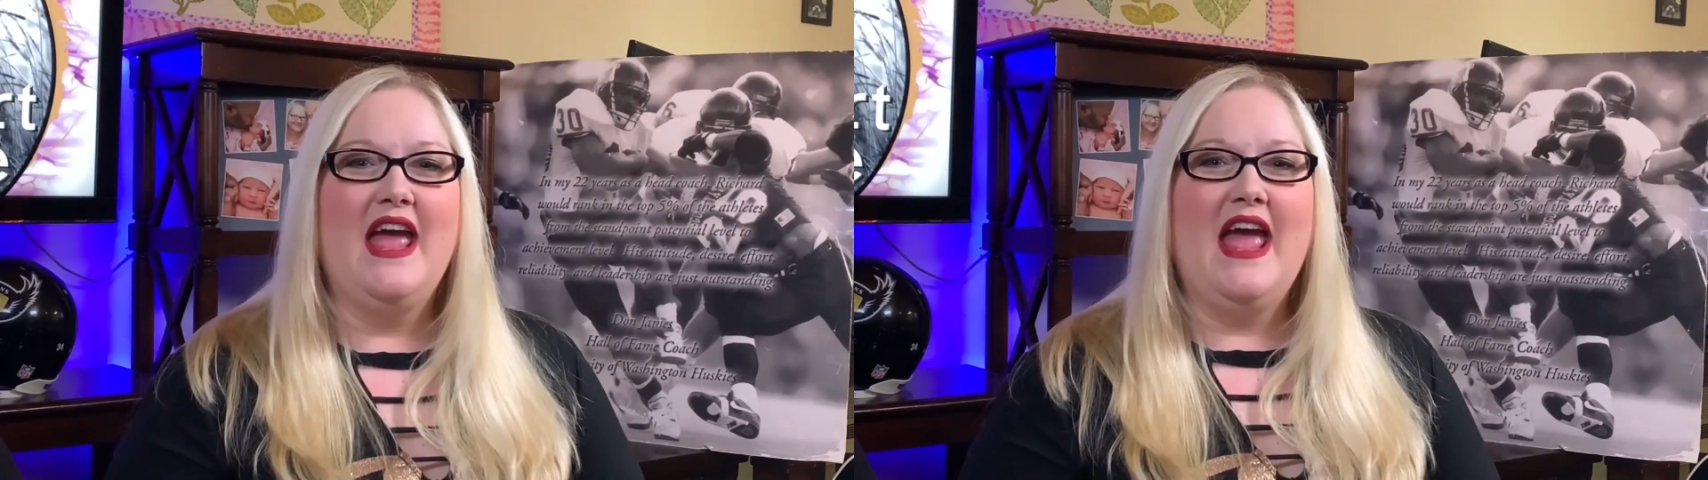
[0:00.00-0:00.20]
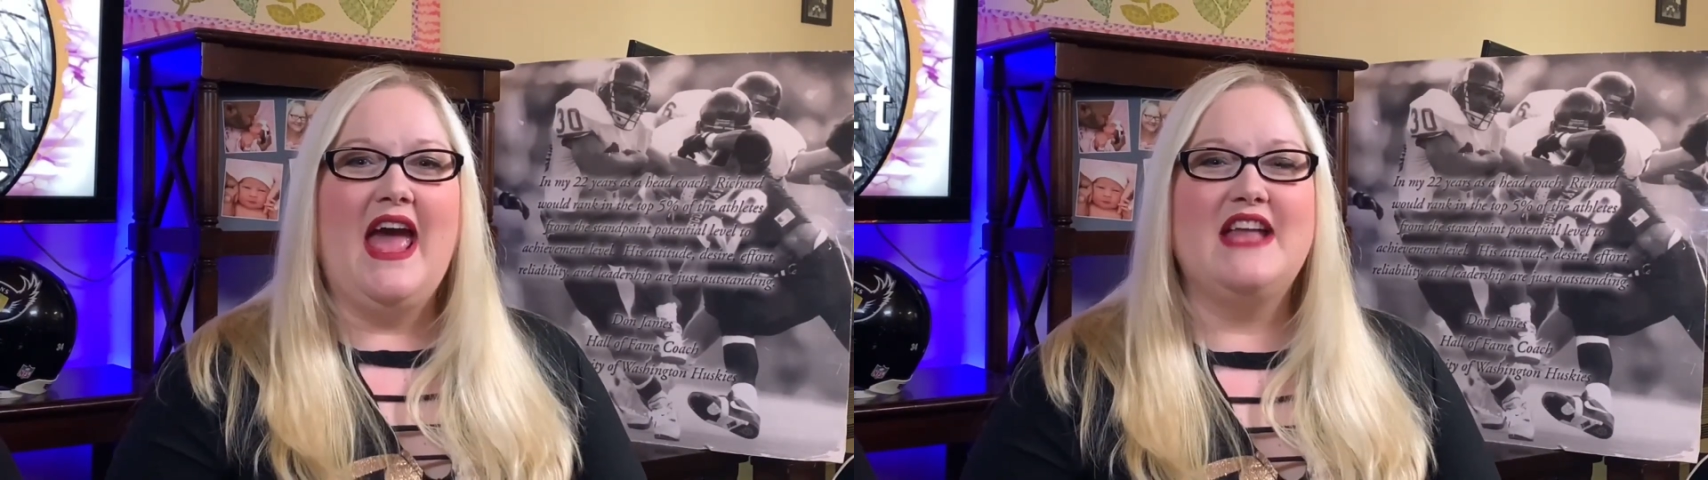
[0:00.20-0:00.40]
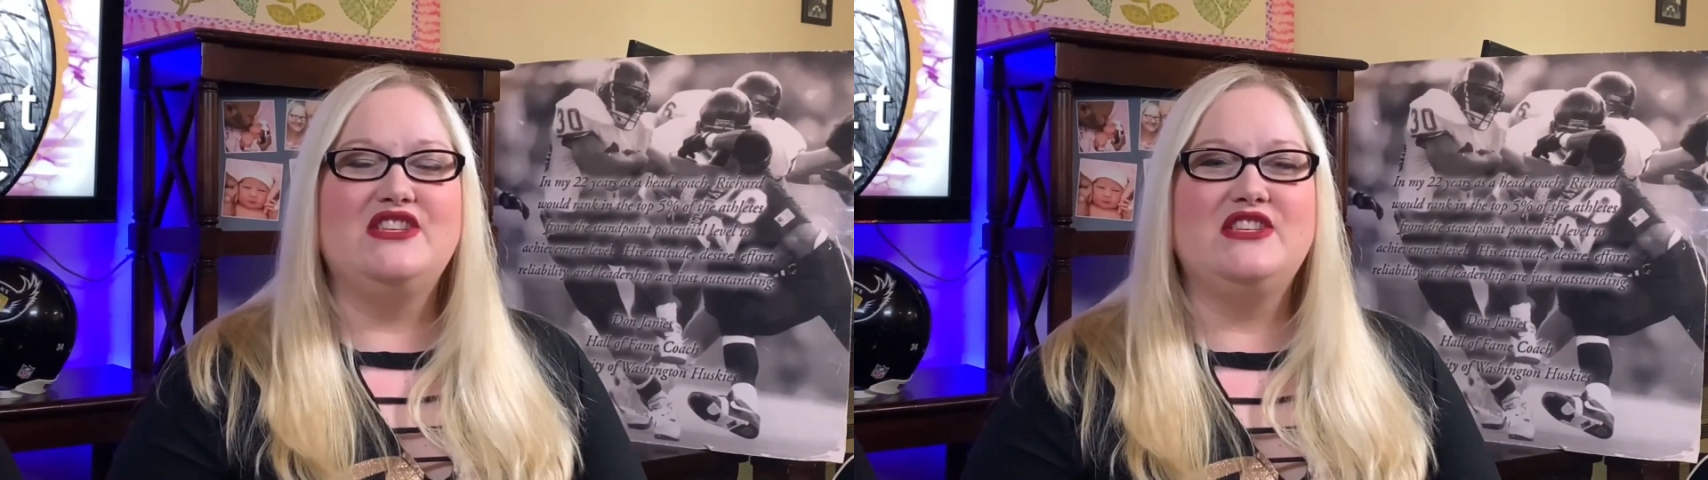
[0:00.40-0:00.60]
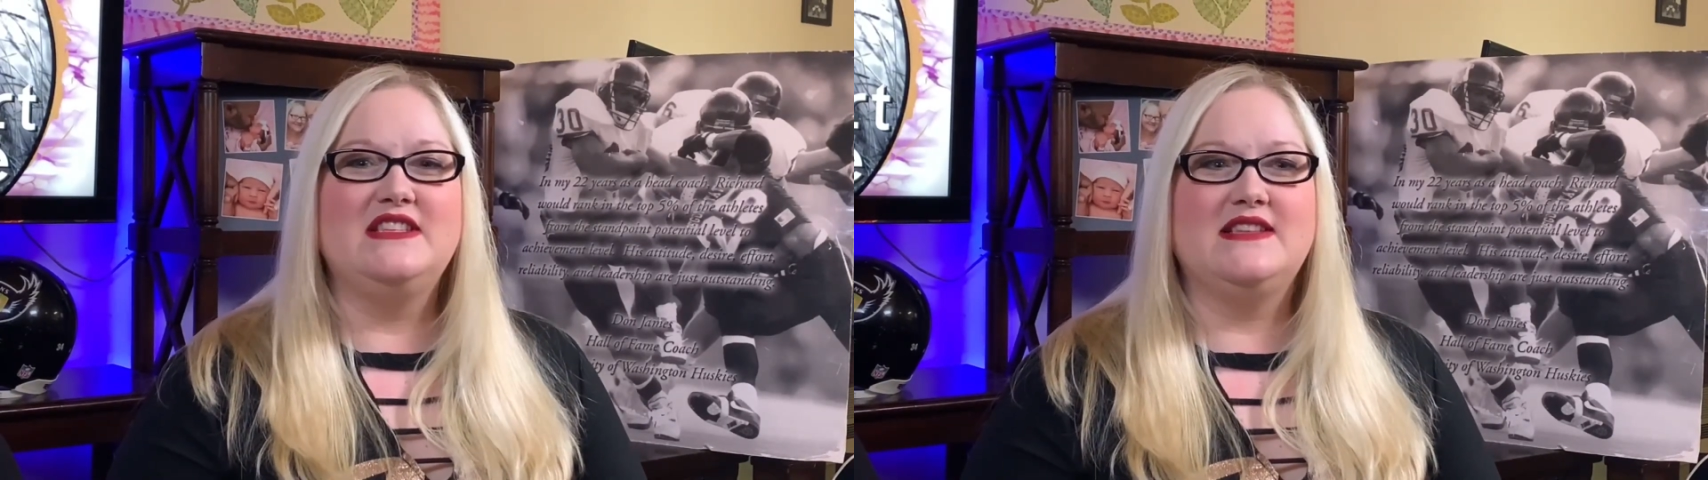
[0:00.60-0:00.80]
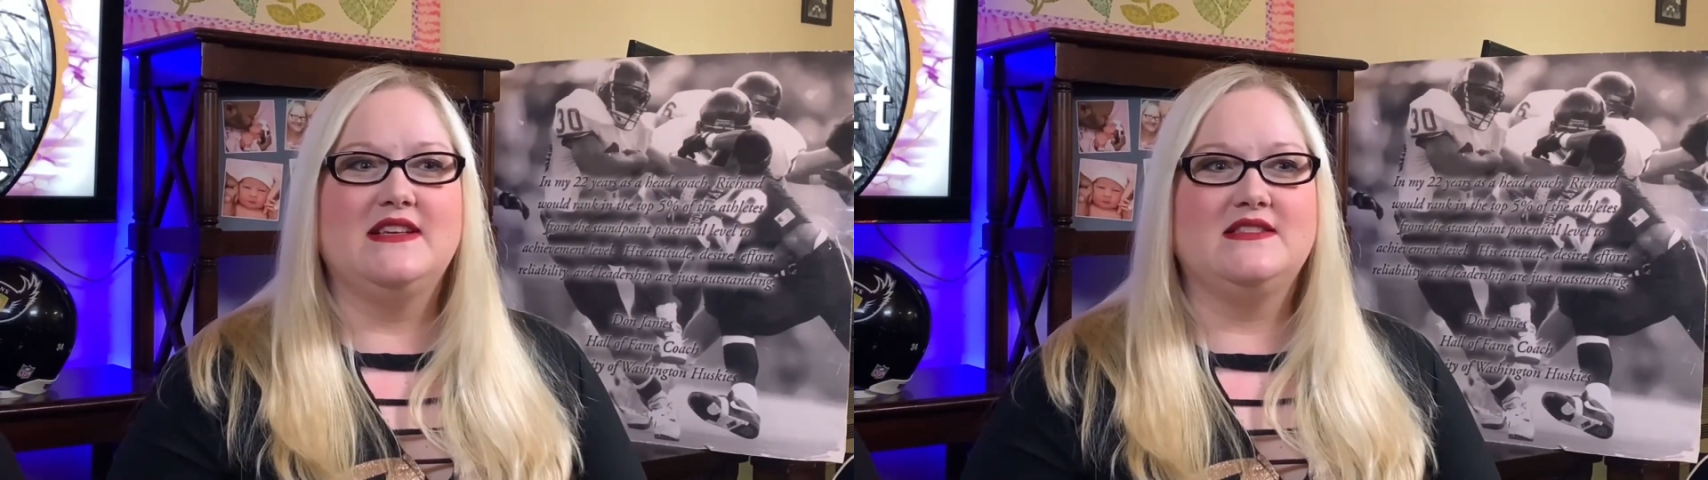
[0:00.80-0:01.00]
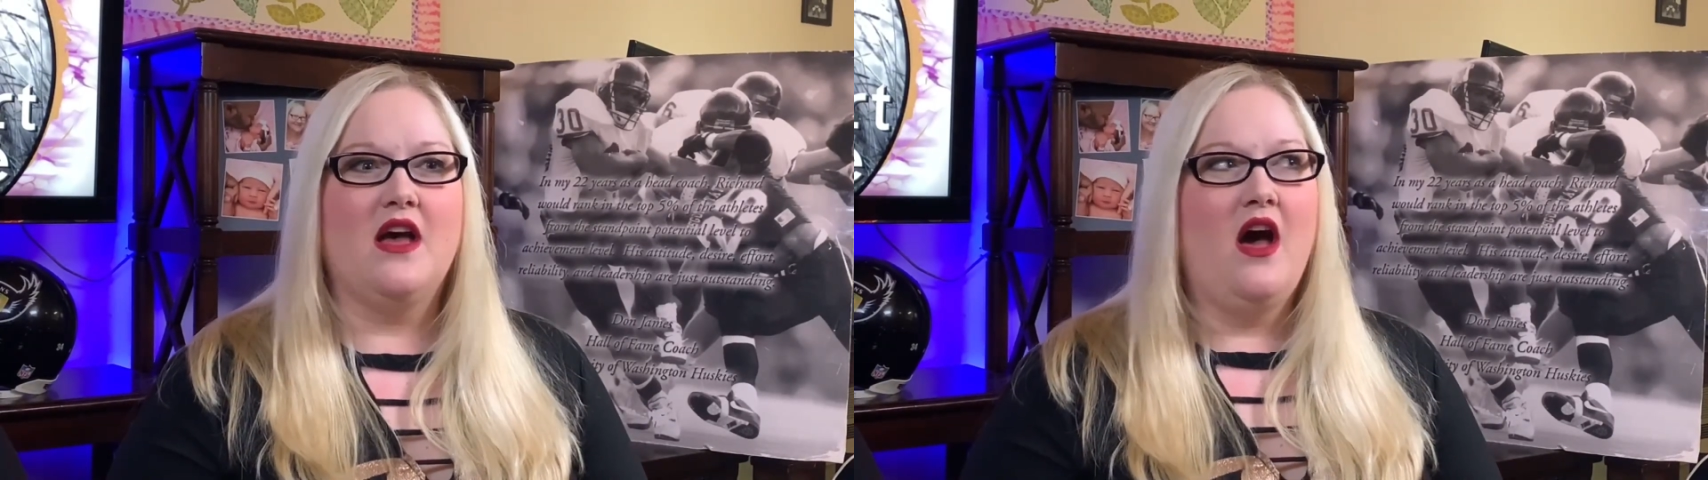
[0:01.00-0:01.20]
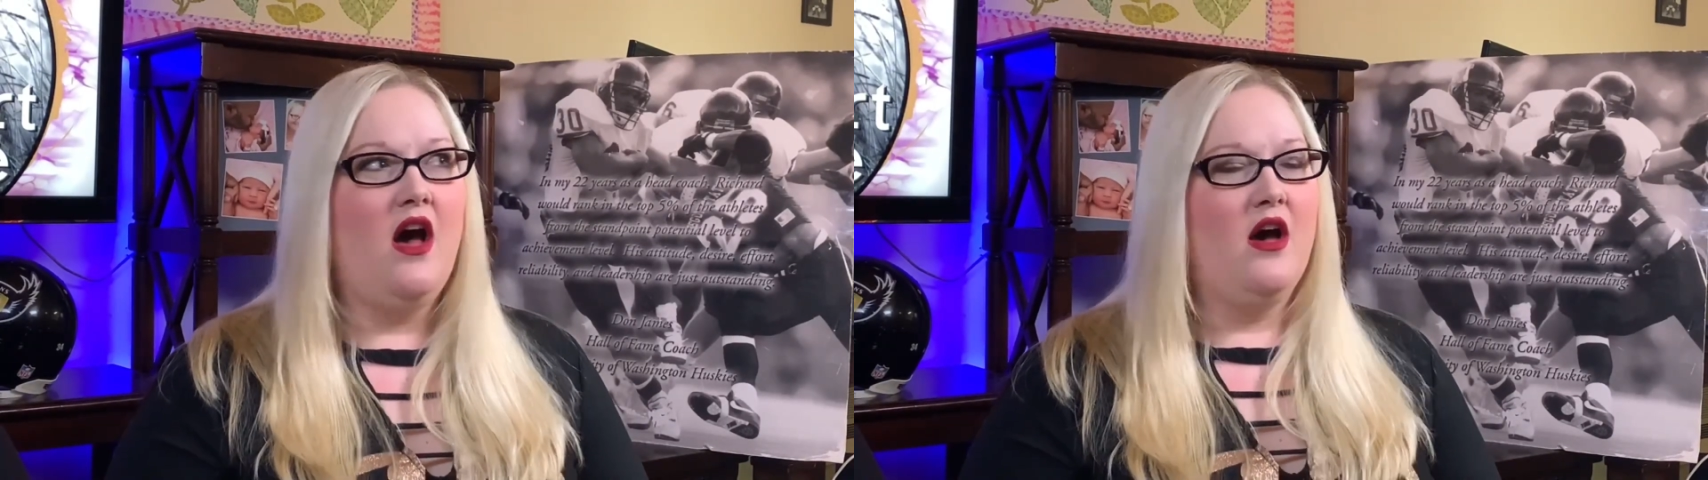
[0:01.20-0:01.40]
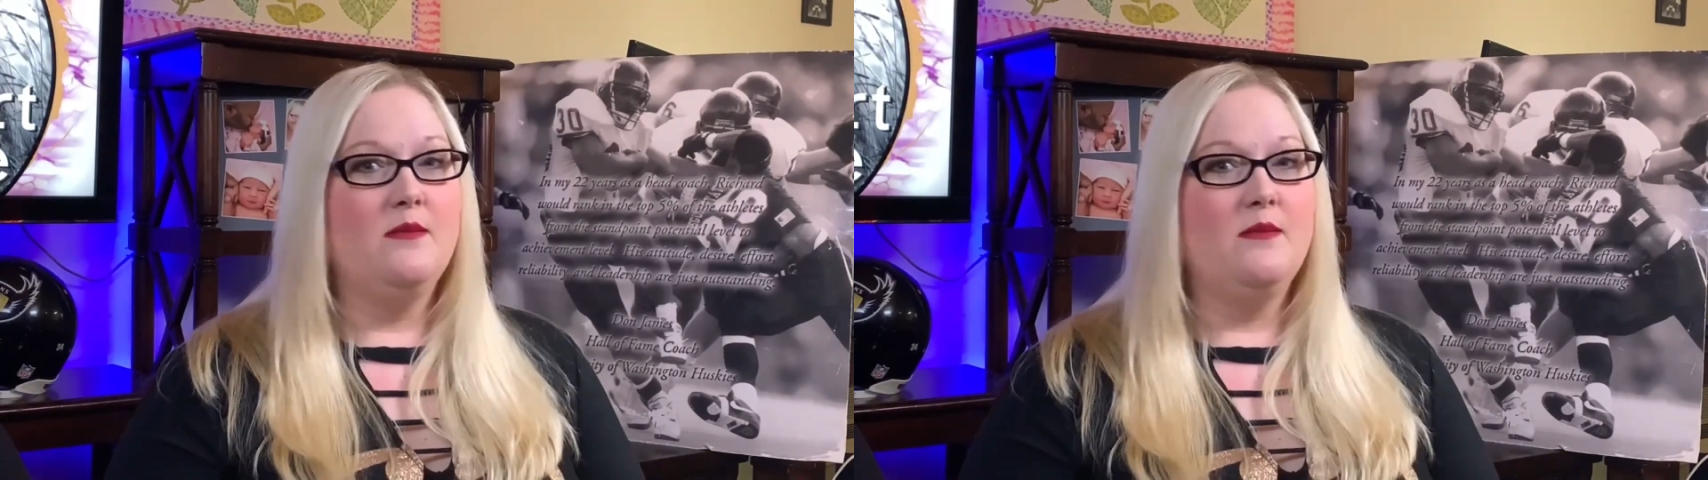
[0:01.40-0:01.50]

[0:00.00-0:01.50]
And she says, "Oh,